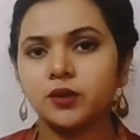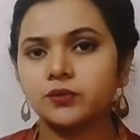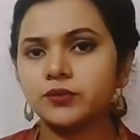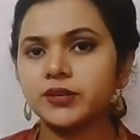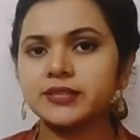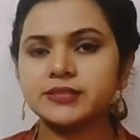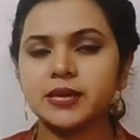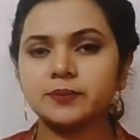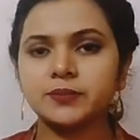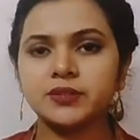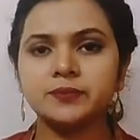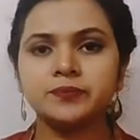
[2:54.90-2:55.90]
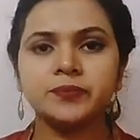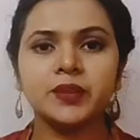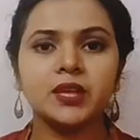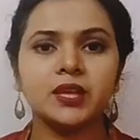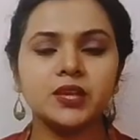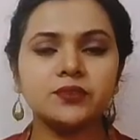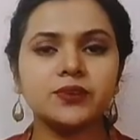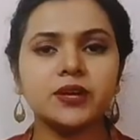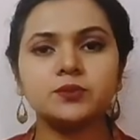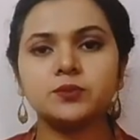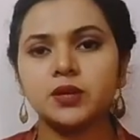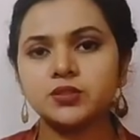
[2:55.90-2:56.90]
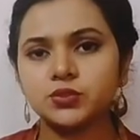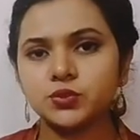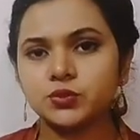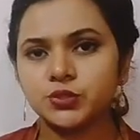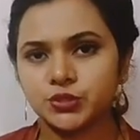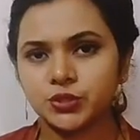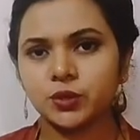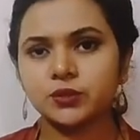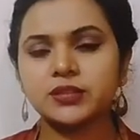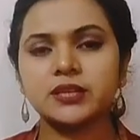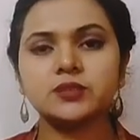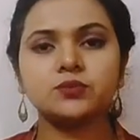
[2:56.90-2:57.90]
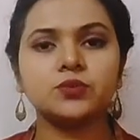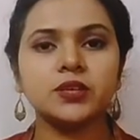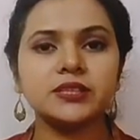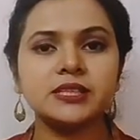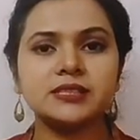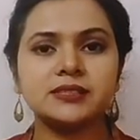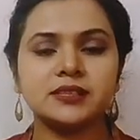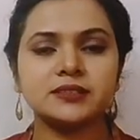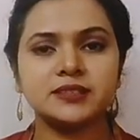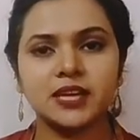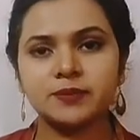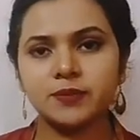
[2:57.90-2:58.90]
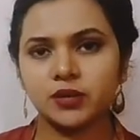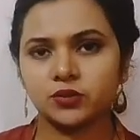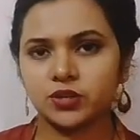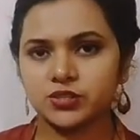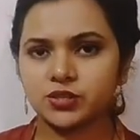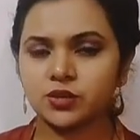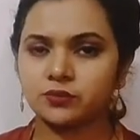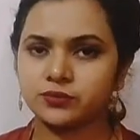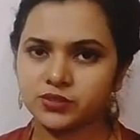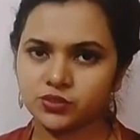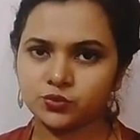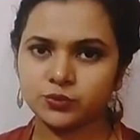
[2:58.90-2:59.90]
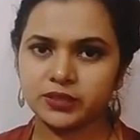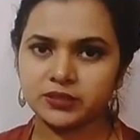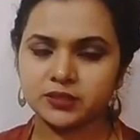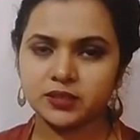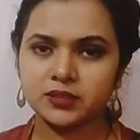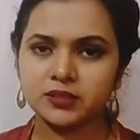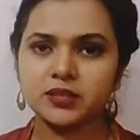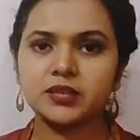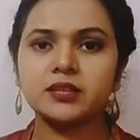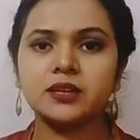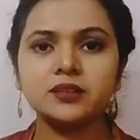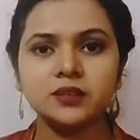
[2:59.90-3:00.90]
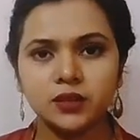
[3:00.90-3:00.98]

For example, if I want to show that what is the time allocation of a student in a